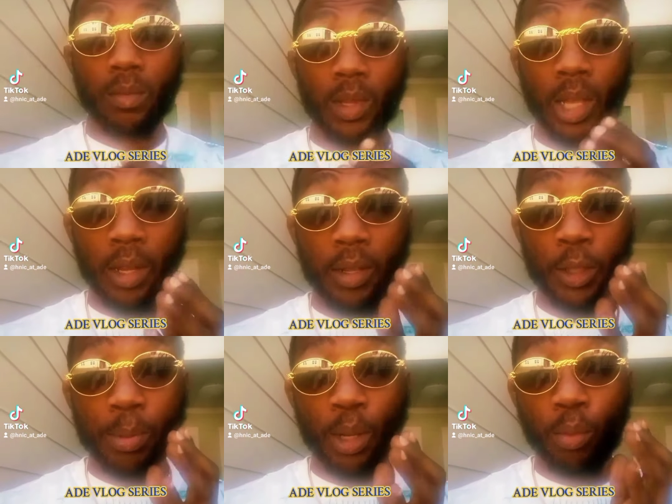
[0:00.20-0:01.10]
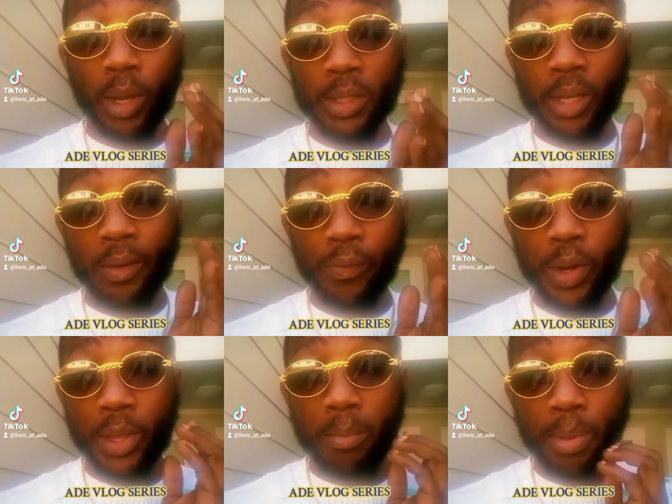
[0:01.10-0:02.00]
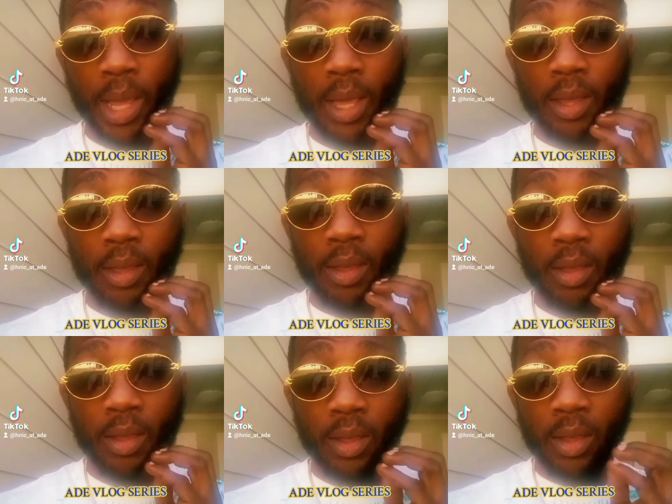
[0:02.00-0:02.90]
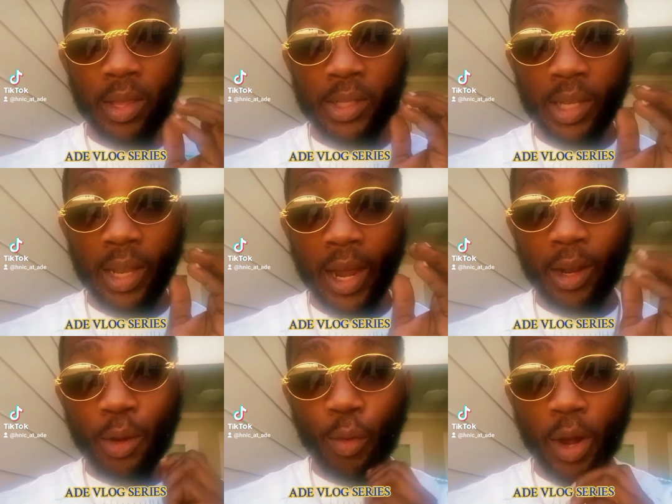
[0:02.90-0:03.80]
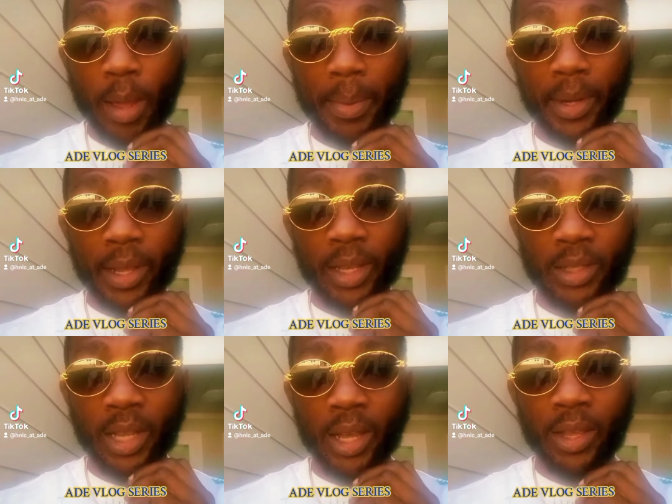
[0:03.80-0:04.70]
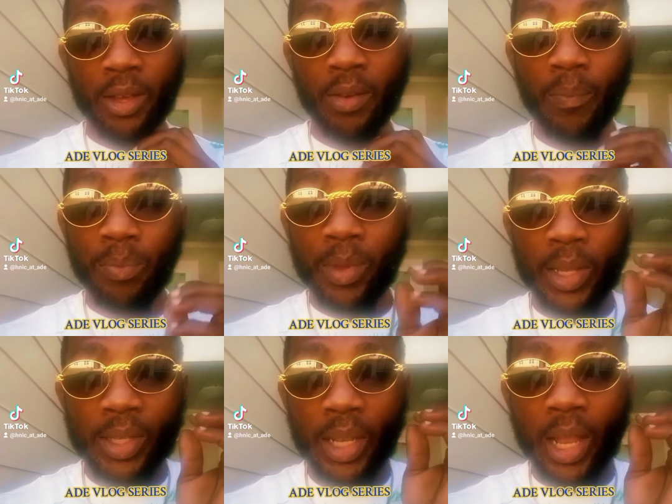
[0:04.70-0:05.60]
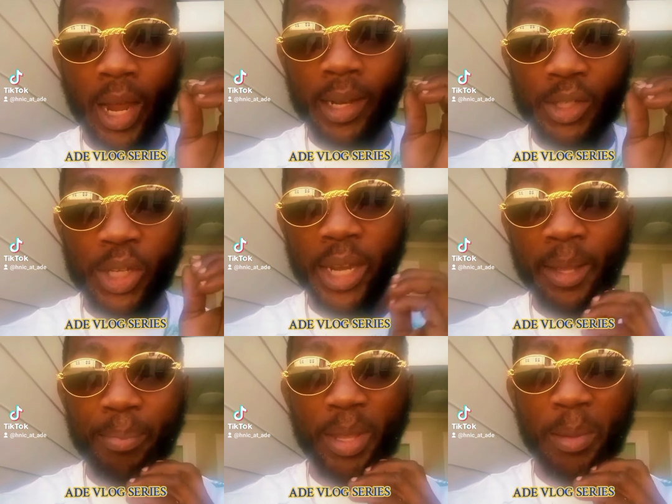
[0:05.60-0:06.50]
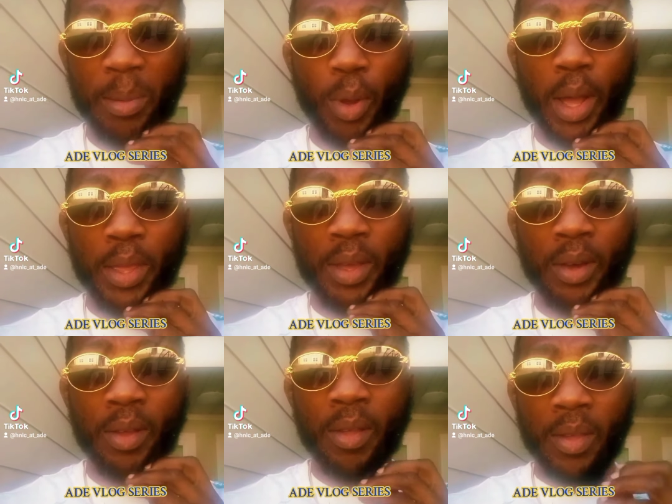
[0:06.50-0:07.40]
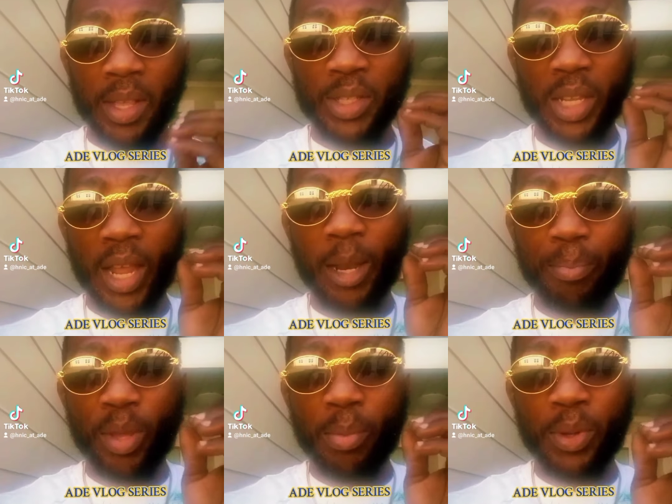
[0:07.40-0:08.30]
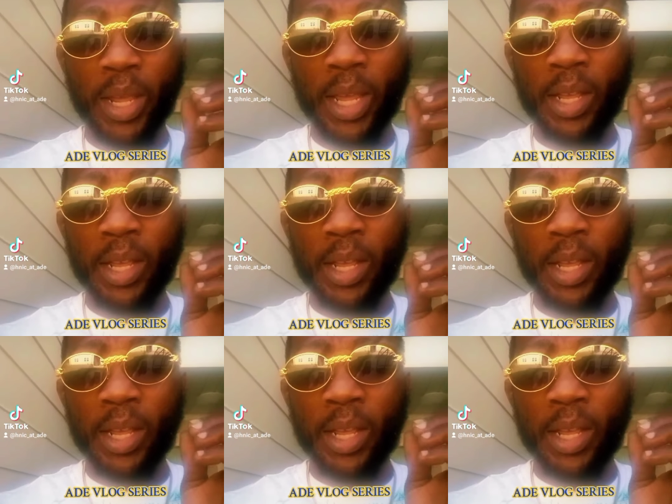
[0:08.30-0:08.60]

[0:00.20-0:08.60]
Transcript: niggas better watch y'all fucking back. It's a lot of grimy niggas out here. It's a lot of shady people out here. It's a lot of people that